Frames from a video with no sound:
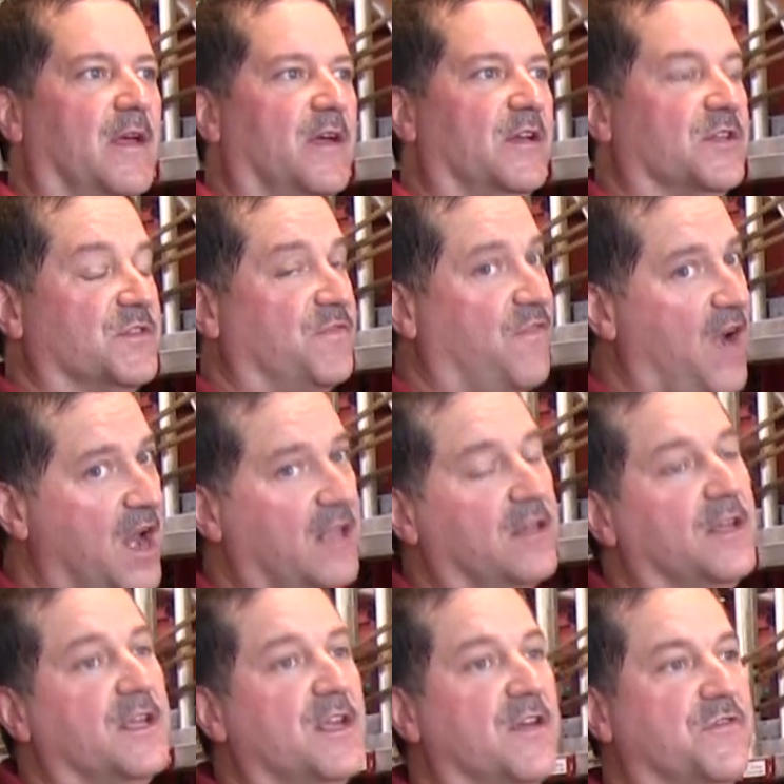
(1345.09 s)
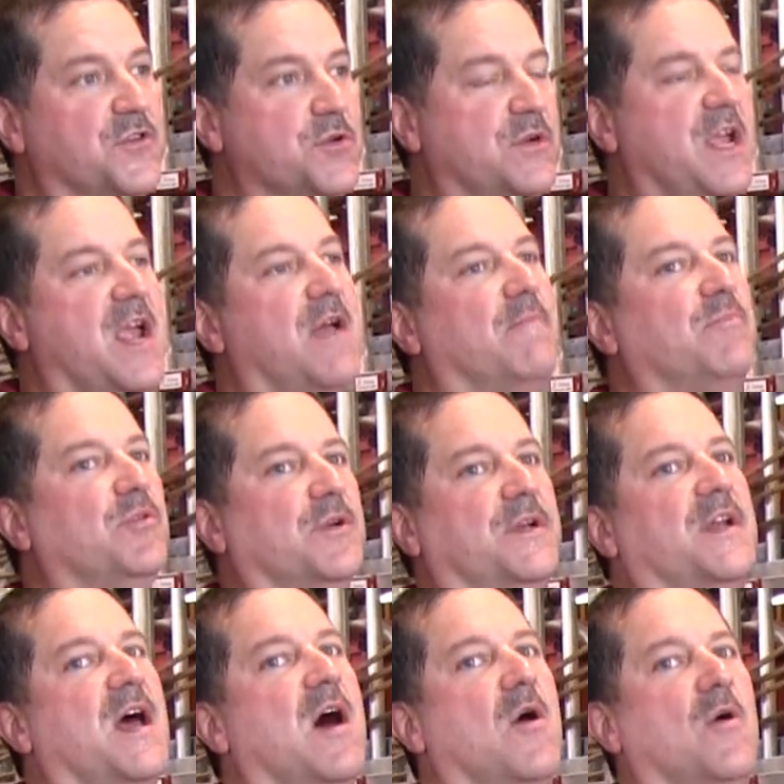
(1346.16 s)
Because frankly, if you can't put
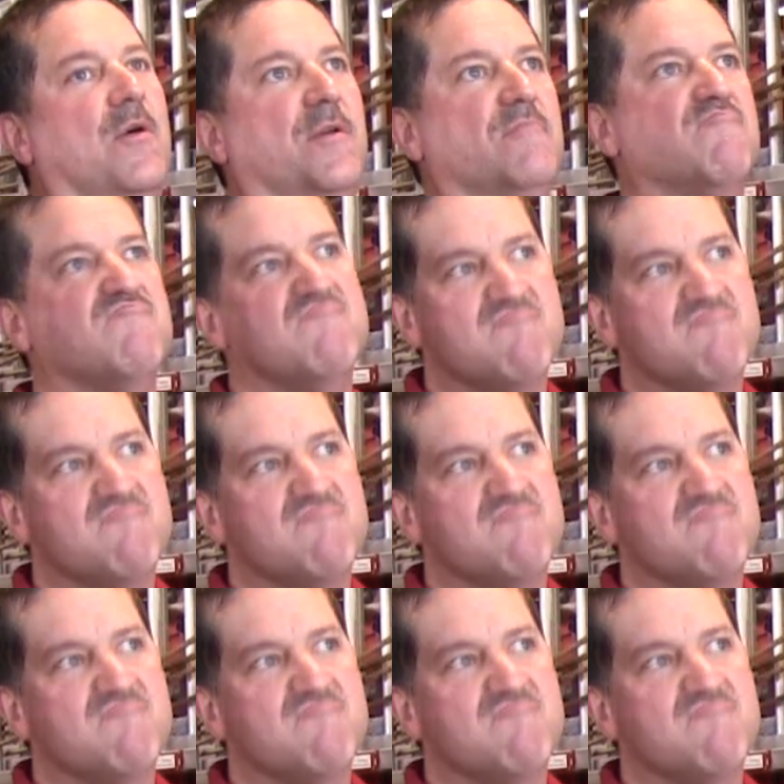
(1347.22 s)
down